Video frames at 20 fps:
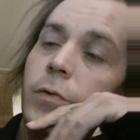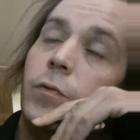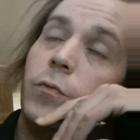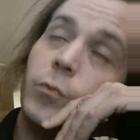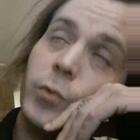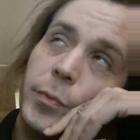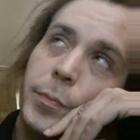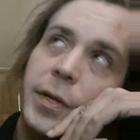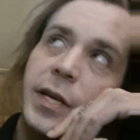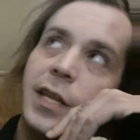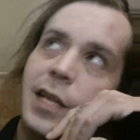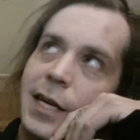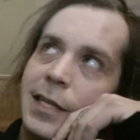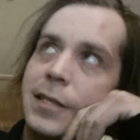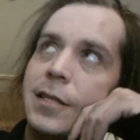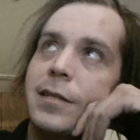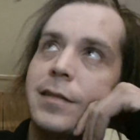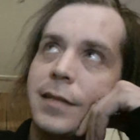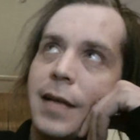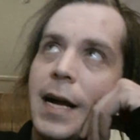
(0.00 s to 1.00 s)
would be like
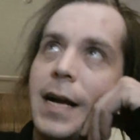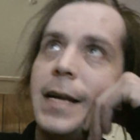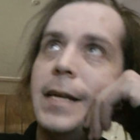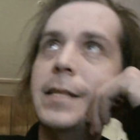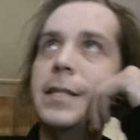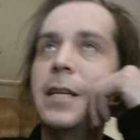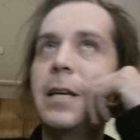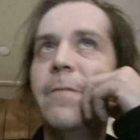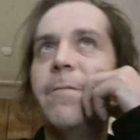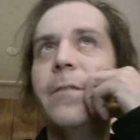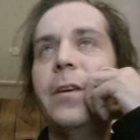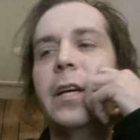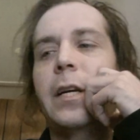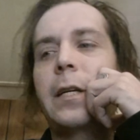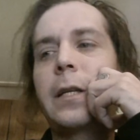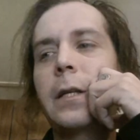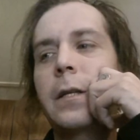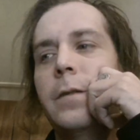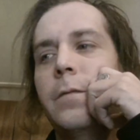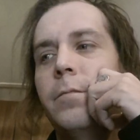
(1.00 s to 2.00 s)
the scientific
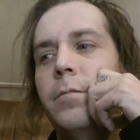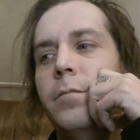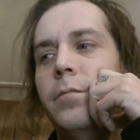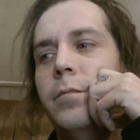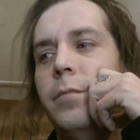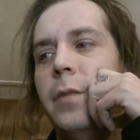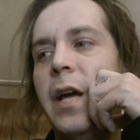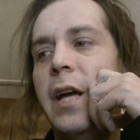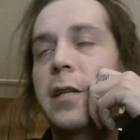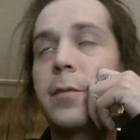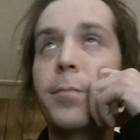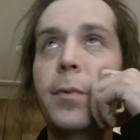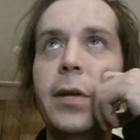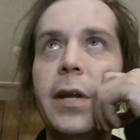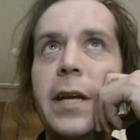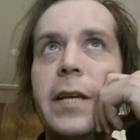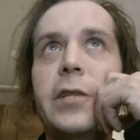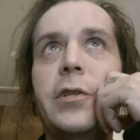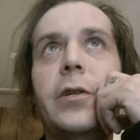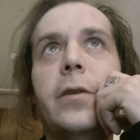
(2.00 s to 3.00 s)

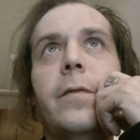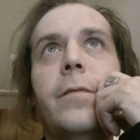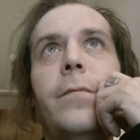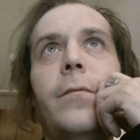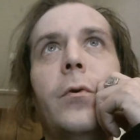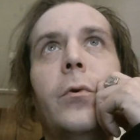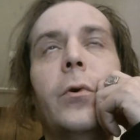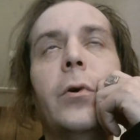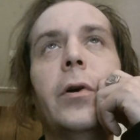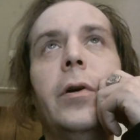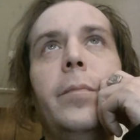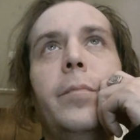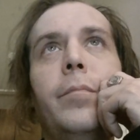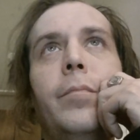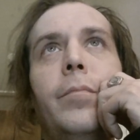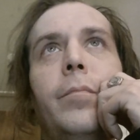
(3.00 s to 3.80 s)
explanation for it.